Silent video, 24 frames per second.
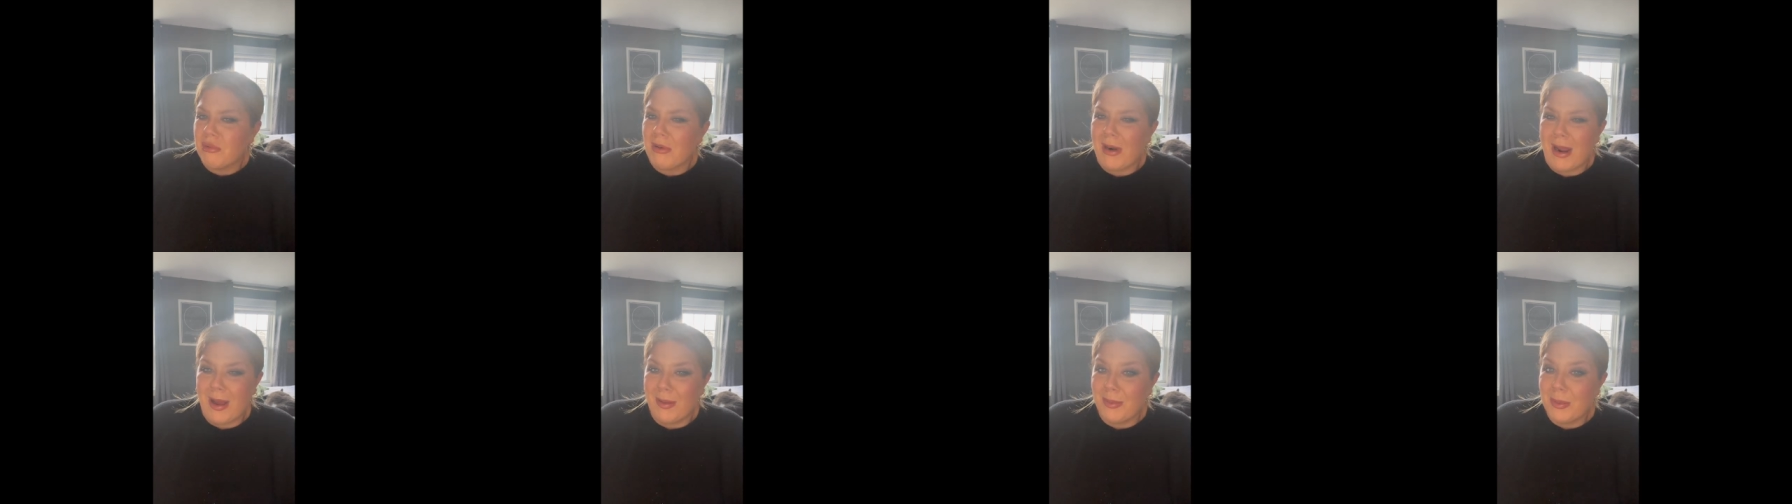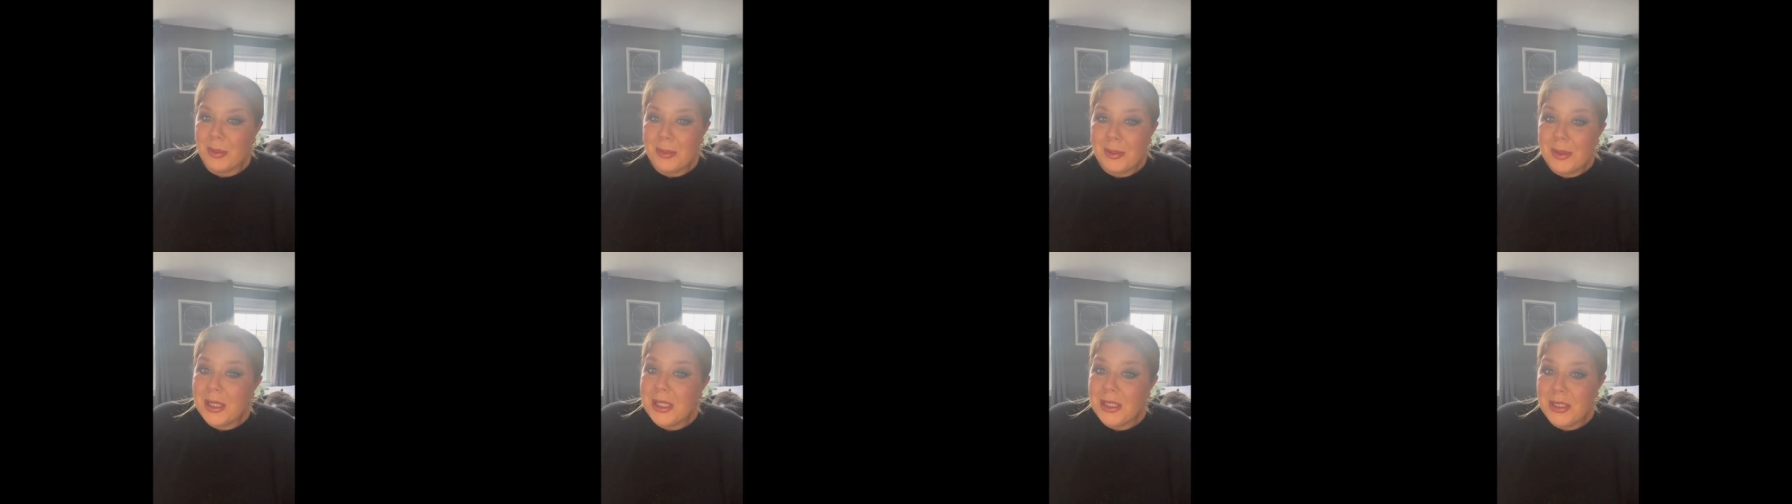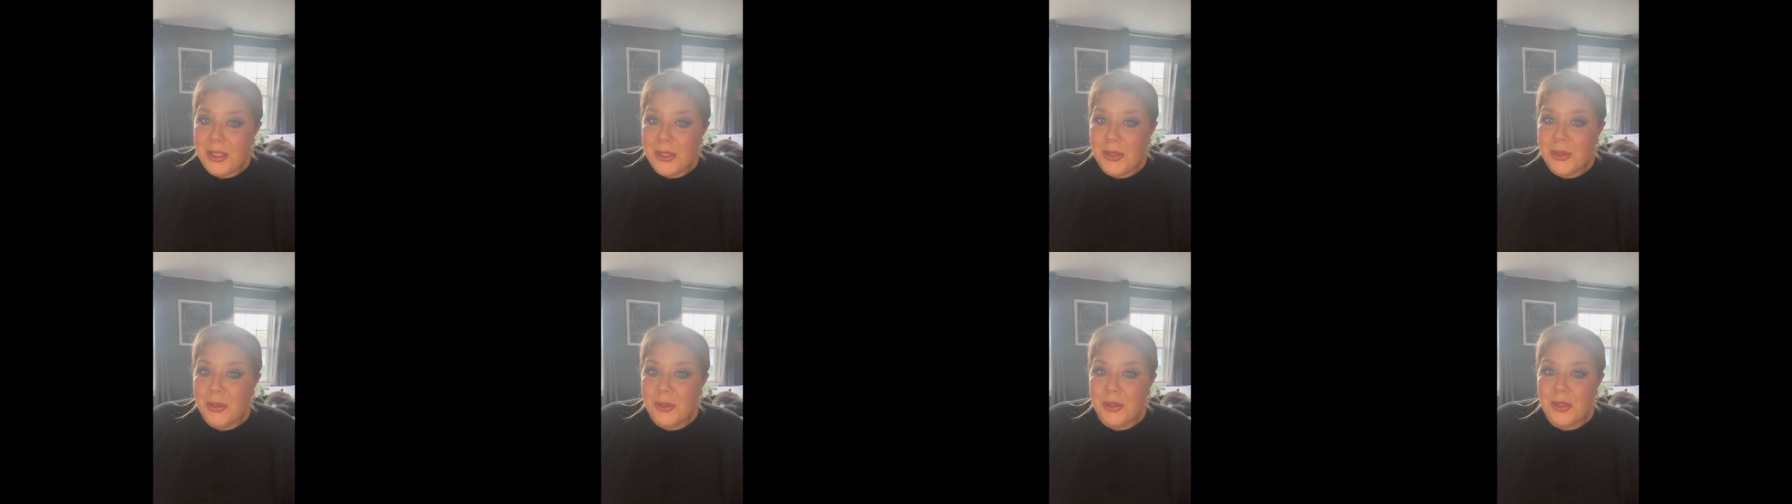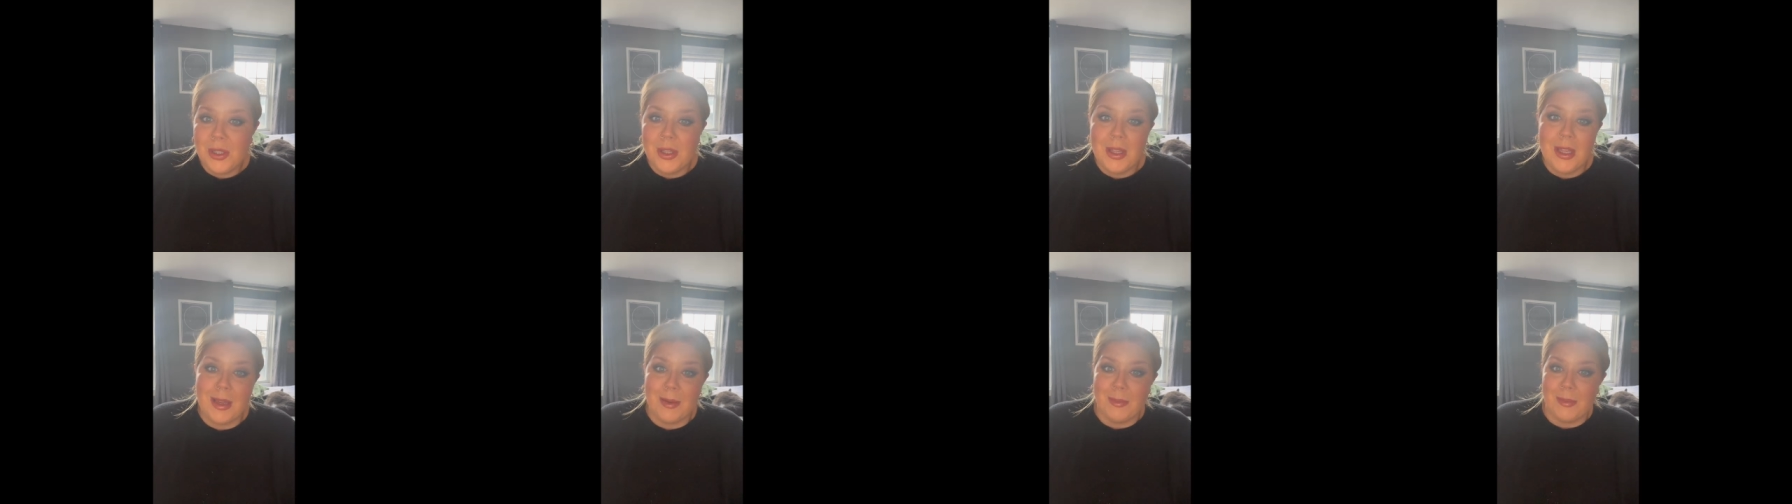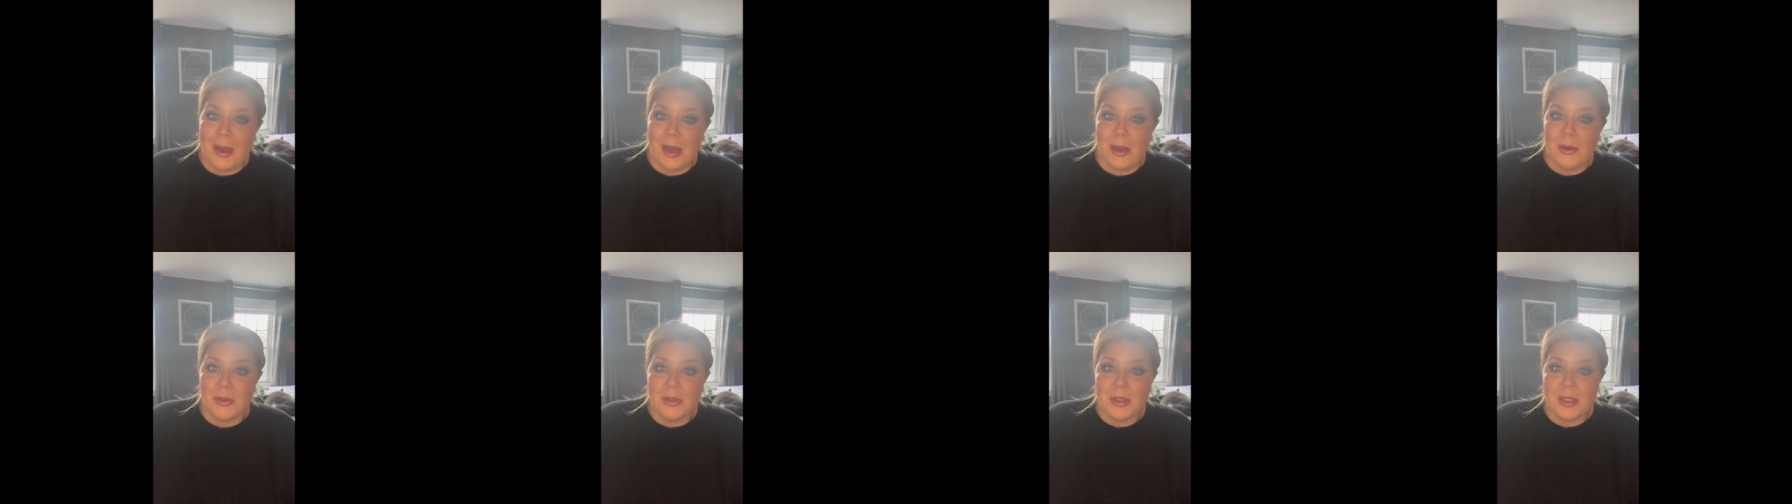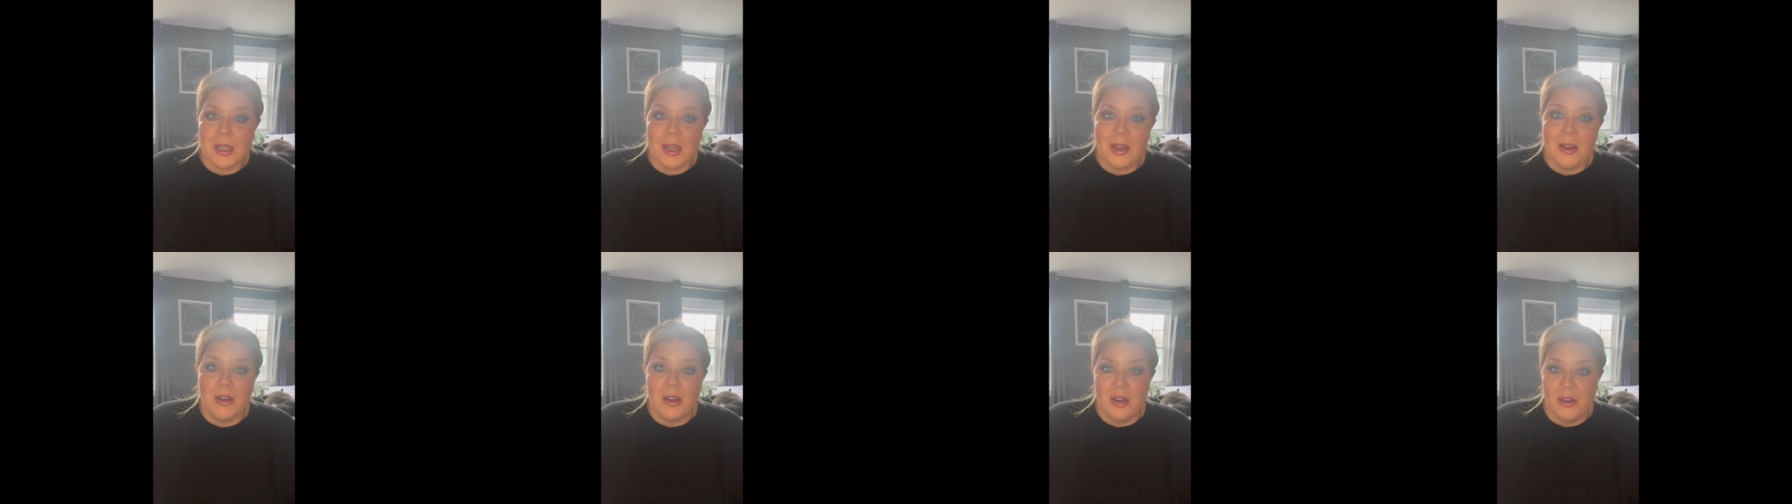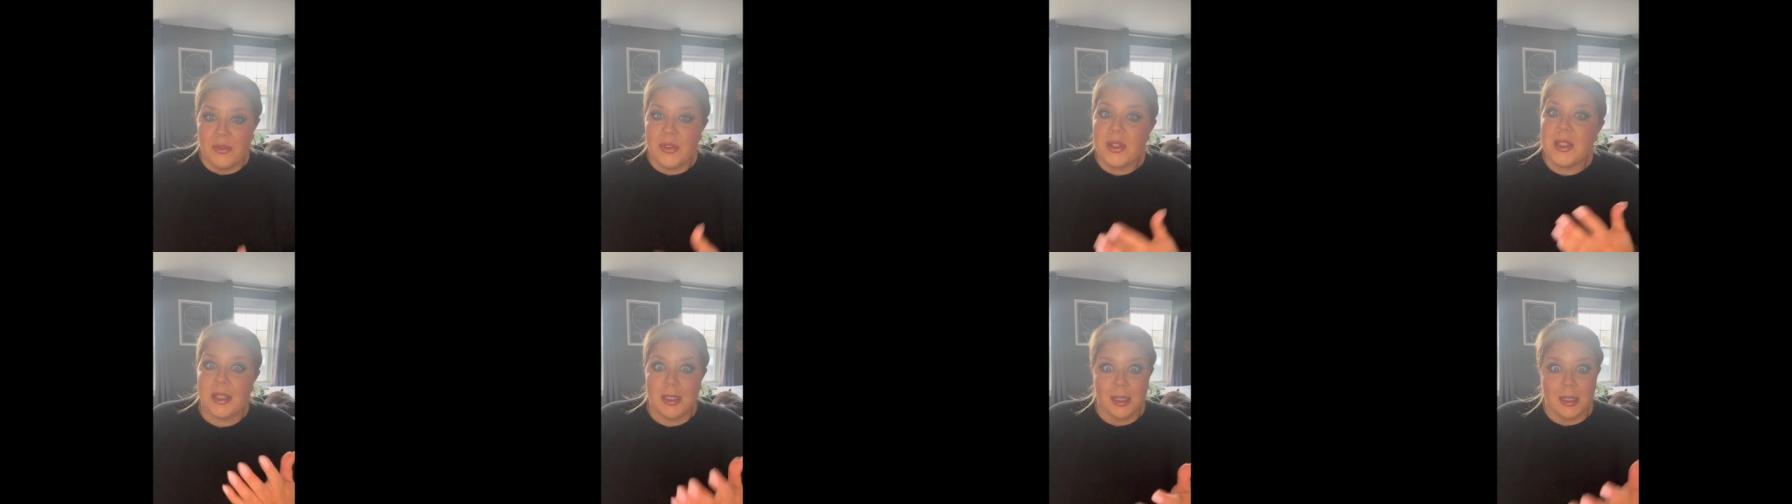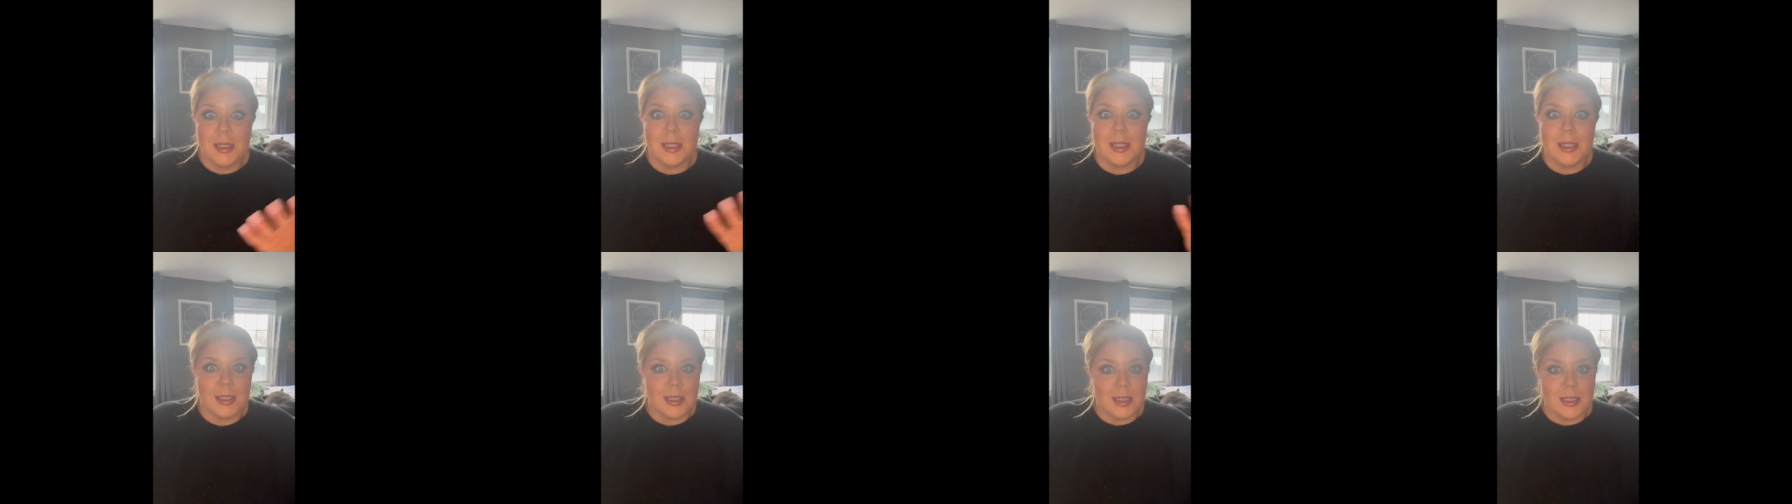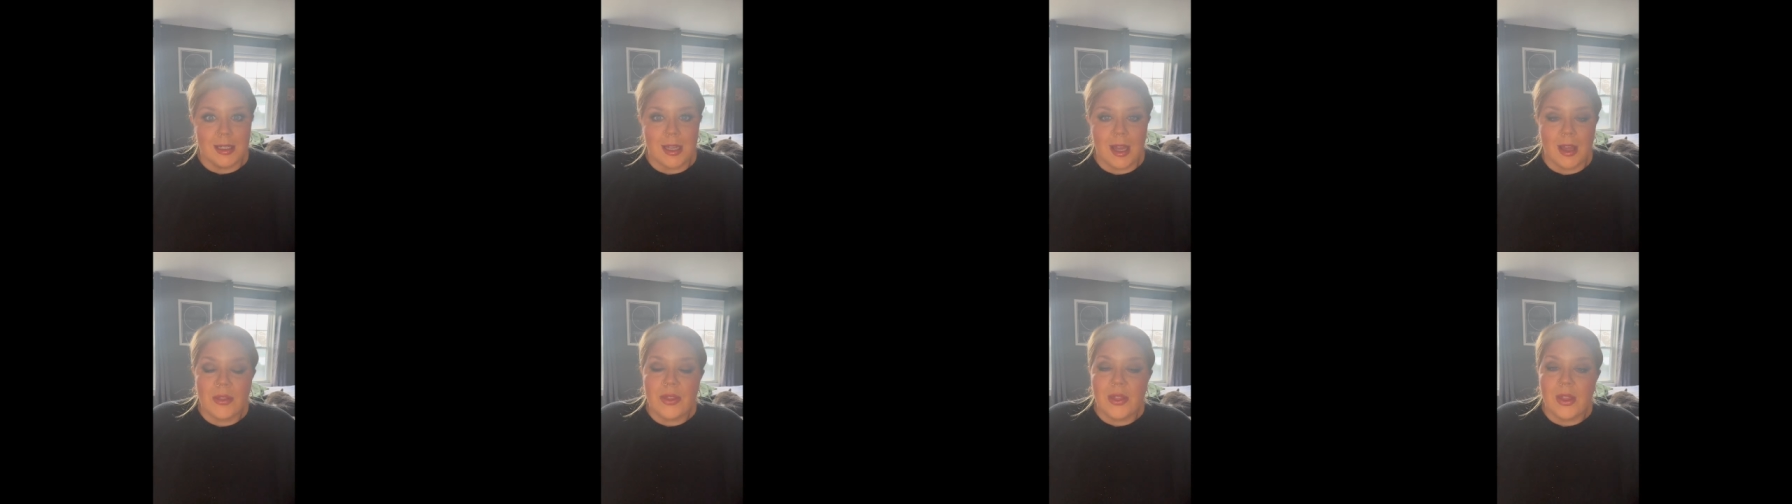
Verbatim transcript: probably due to the amount of sickness and death